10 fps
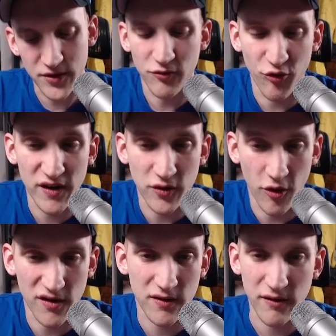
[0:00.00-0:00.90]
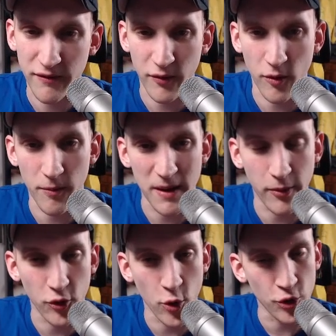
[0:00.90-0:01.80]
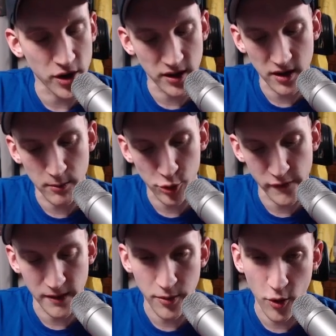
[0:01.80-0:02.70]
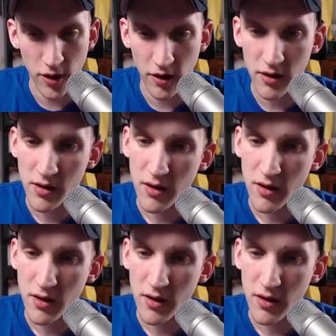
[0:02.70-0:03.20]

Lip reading: resource for people who are looking to improve at poker.